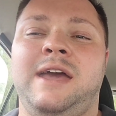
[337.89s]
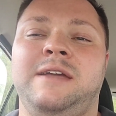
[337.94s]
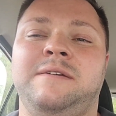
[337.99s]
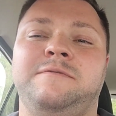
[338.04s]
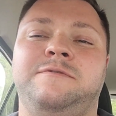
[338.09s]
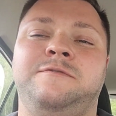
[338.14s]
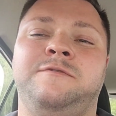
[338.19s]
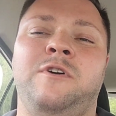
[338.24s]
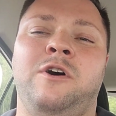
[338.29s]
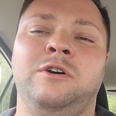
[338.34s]
In
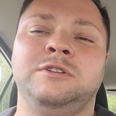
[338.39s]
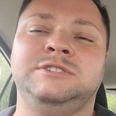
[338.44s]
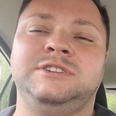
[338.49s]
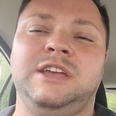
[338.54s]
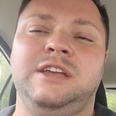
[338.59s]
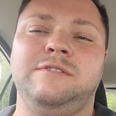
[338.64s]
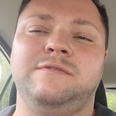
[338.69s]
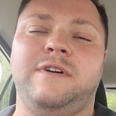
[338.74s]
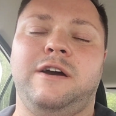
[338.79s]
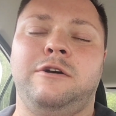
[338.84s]

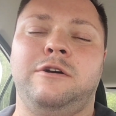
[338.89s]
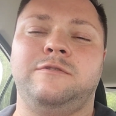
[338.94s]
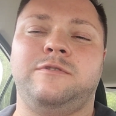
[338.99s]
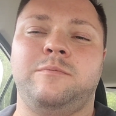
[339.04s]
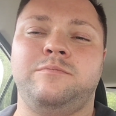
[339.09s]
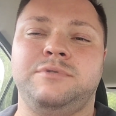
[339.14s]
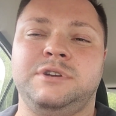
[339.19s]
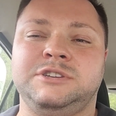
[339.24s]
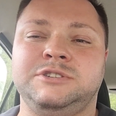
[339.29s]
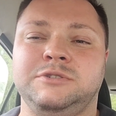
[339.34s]
14th, I went for
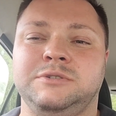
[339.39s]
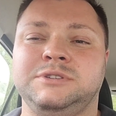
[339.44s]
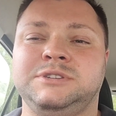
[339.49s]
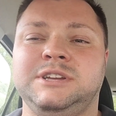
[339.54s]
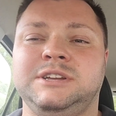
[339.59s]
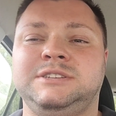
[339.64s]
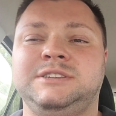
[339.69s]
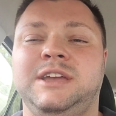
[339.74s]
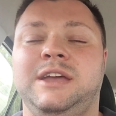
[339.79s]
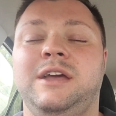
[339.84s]
Bristol
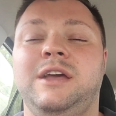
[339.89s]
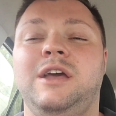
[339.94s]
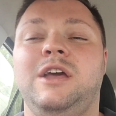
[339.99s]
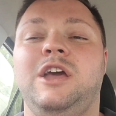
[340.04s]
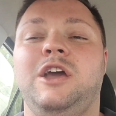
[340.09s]
City,